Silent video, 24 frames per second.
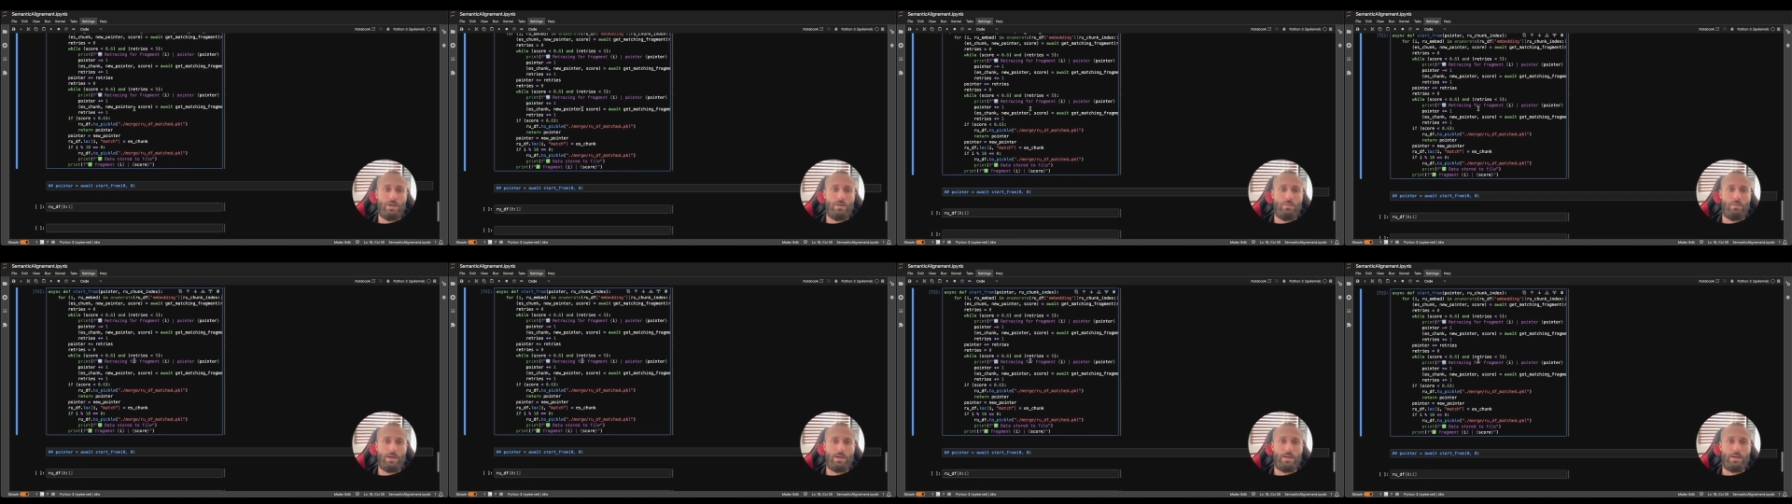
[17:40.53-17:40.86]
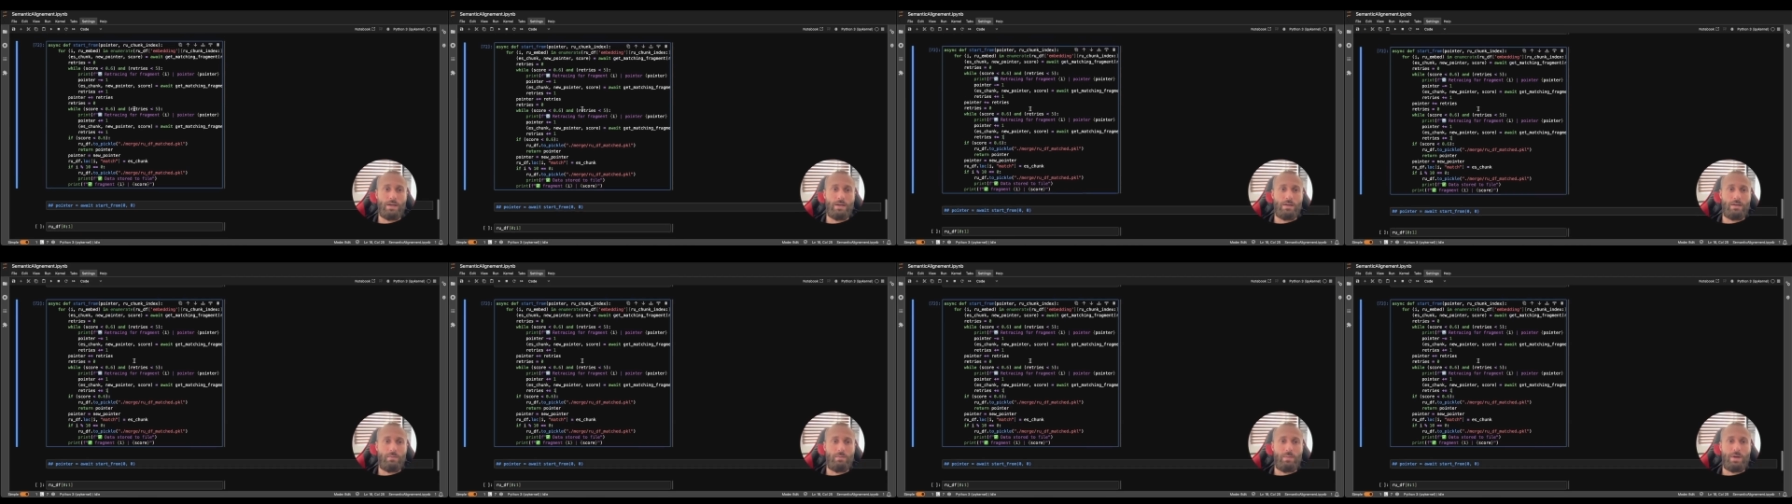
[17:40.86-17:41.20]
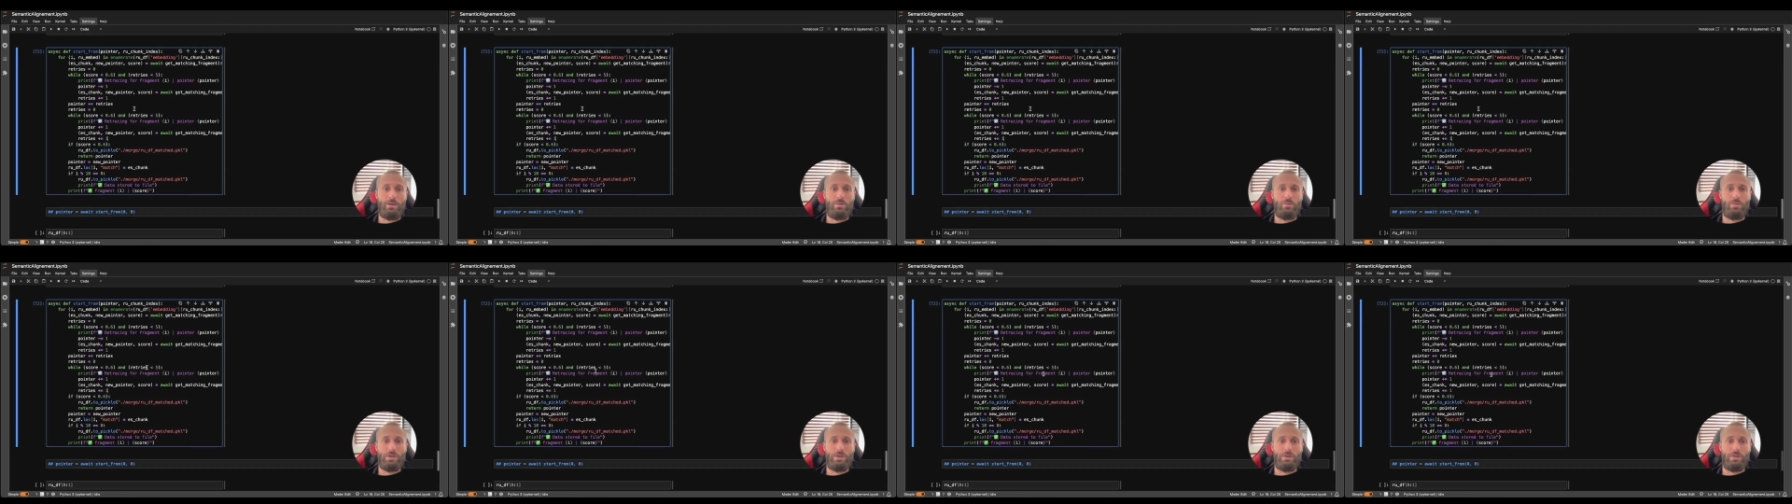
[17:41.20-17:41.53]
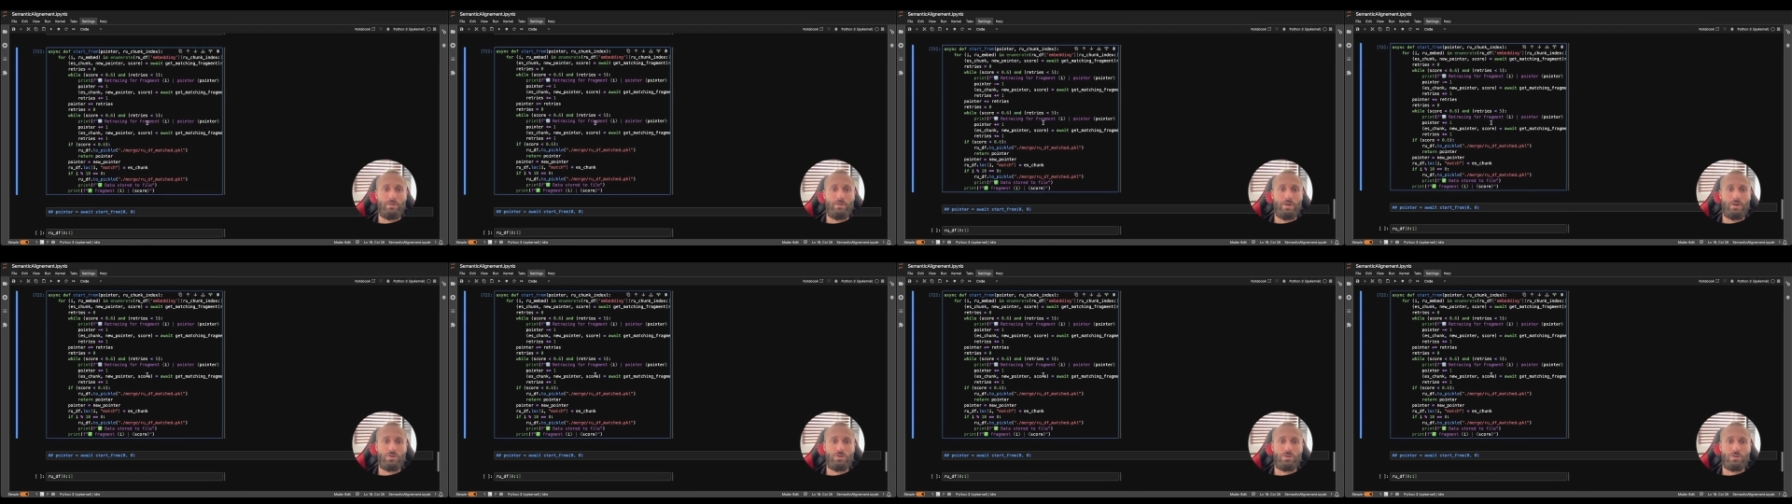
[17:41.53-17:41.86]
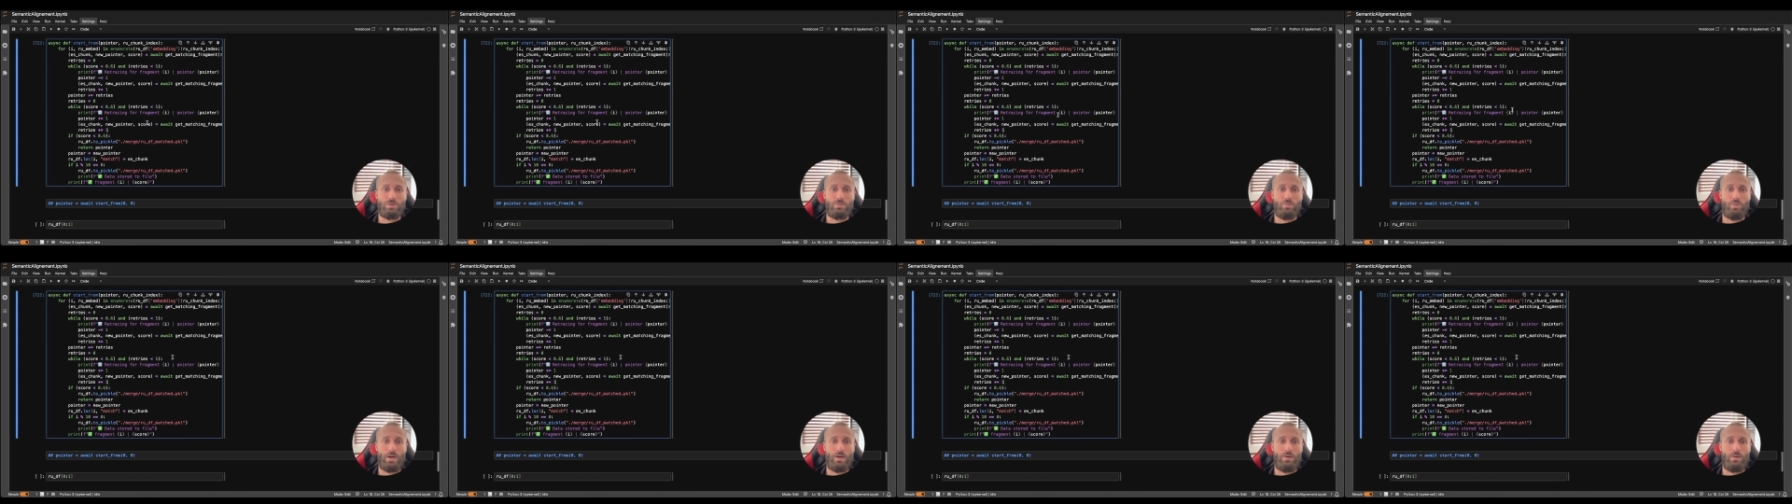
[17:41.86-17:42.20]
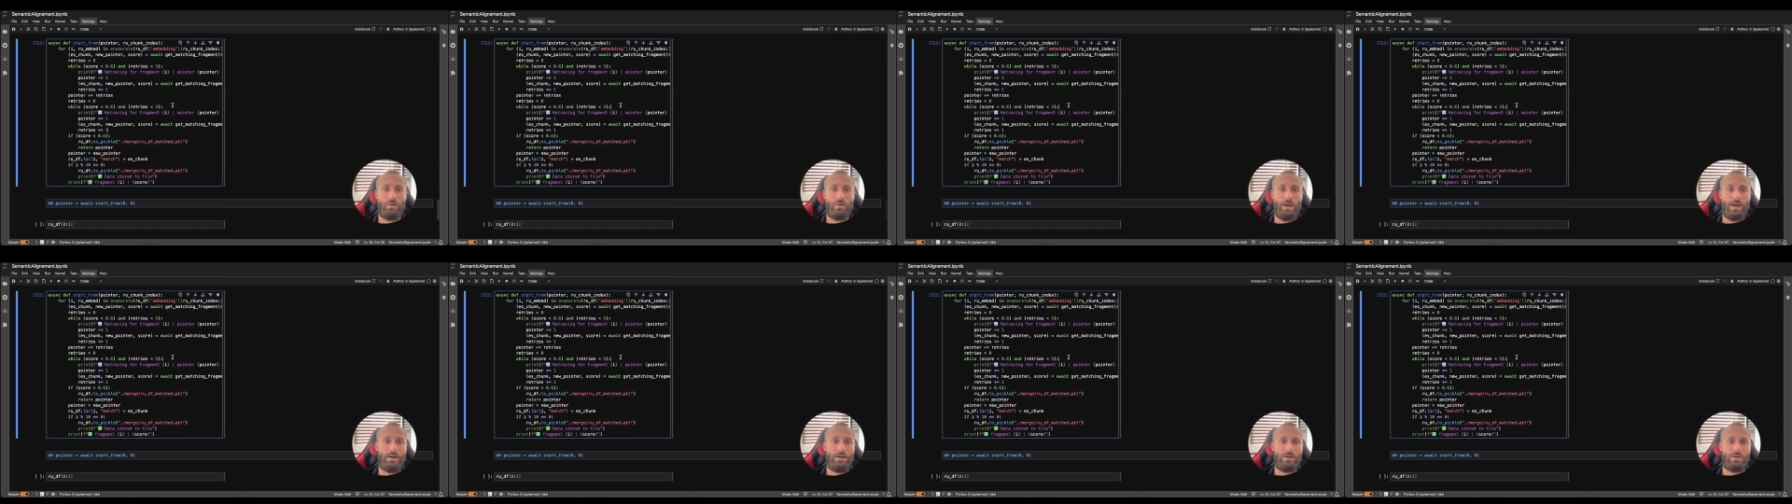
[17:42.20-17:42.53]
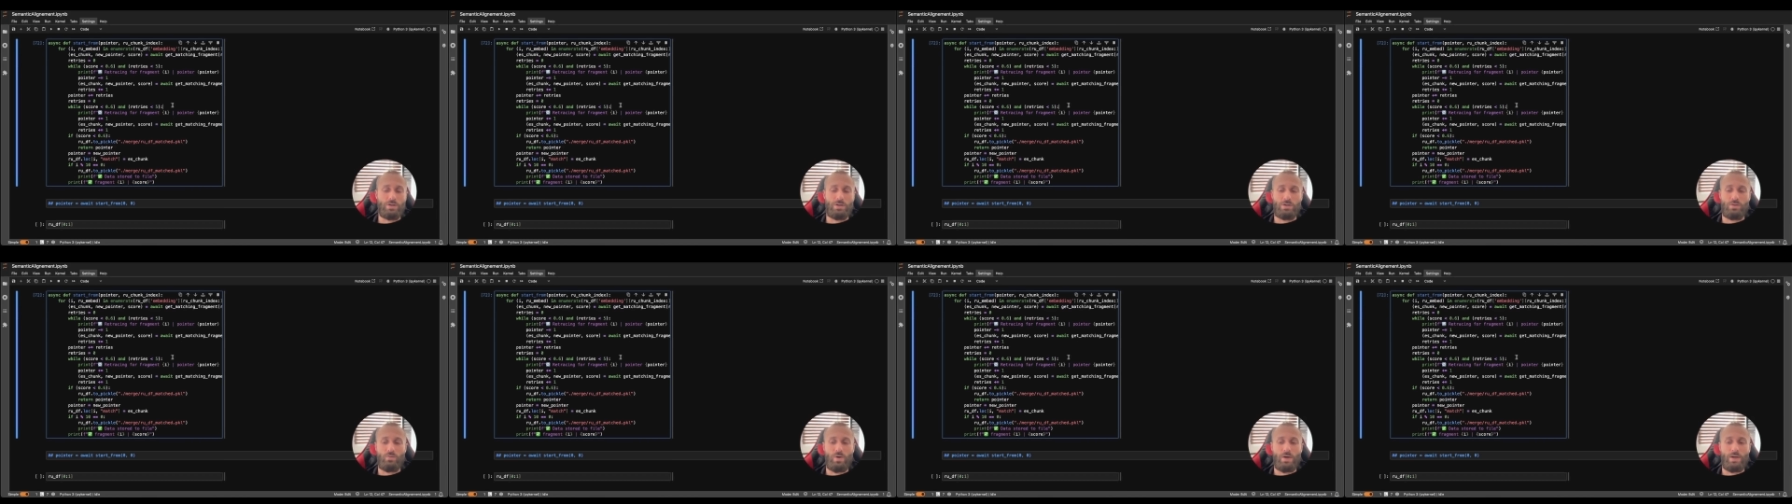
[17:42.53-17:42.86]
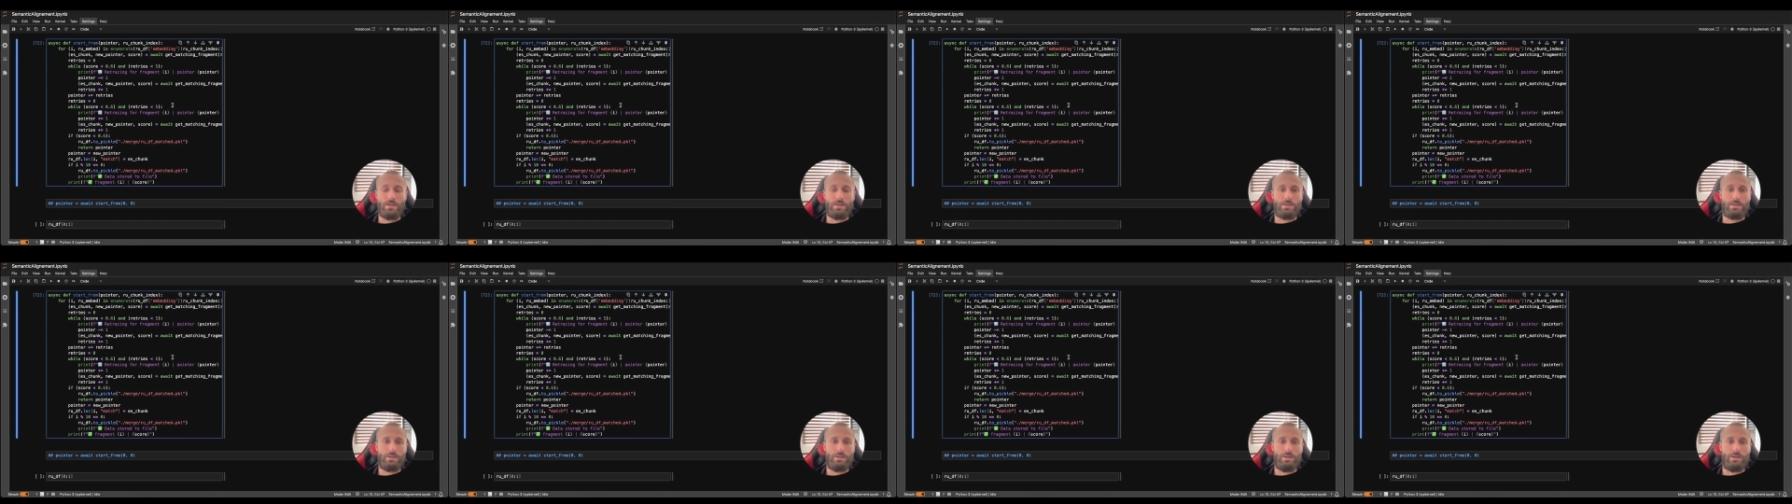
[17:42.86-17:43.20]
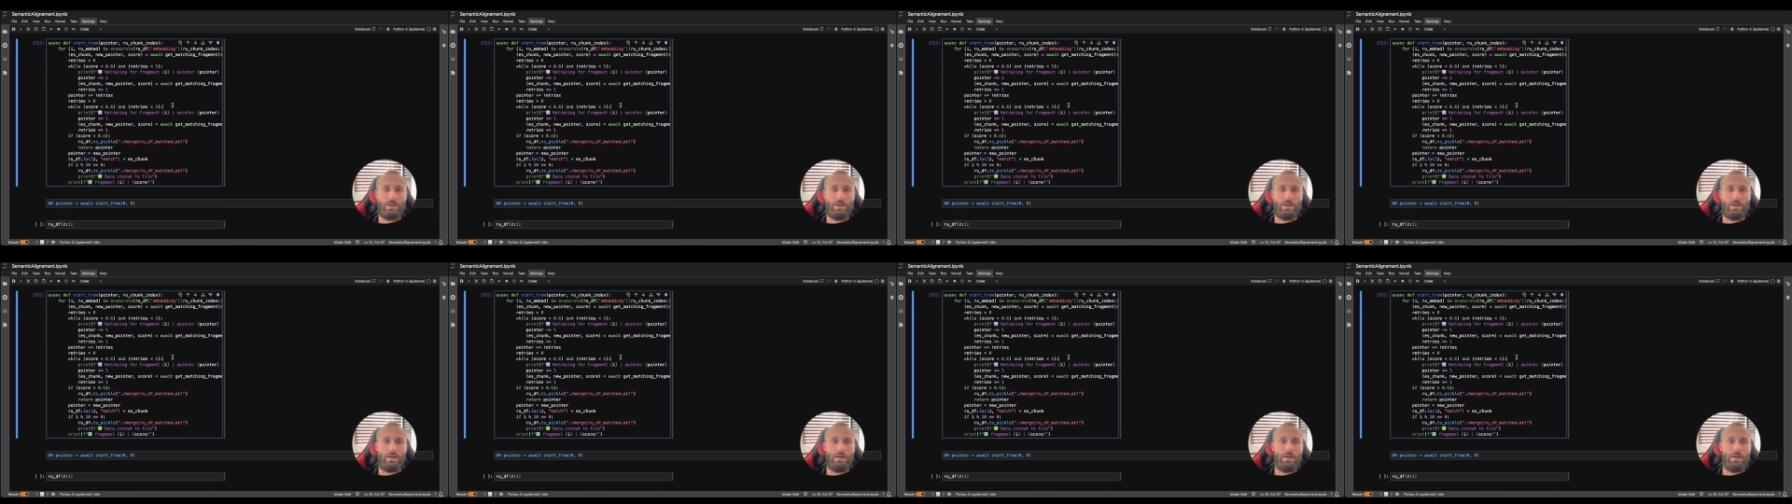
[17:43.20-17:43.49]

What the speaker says: But again, the manual intervention is very rare, just once in